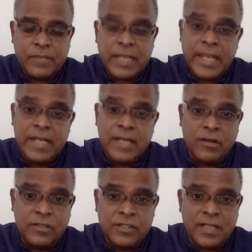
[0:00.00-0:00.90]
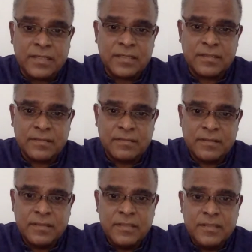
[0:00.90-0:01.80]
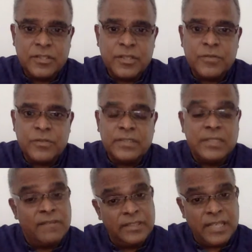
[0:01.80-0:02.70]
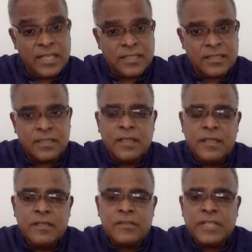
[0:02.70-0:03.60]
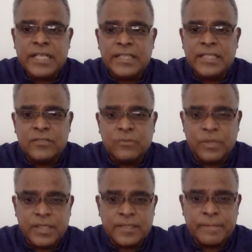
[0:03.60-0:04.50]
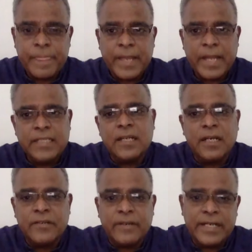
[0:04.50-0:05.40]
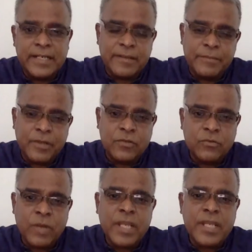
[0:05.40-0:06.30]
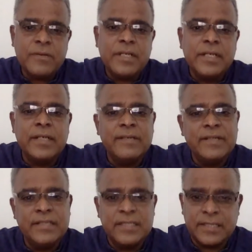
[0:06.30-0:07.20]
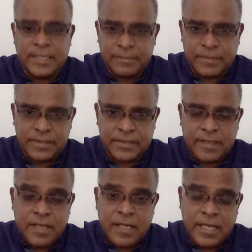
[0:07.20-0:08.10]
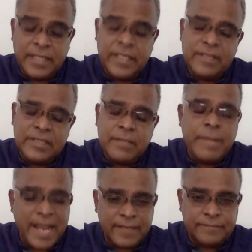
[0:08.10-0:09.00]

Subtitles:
in contrast, so use nevertheless, use any of these words and start writing about why you agree with this statement, agree with the ban.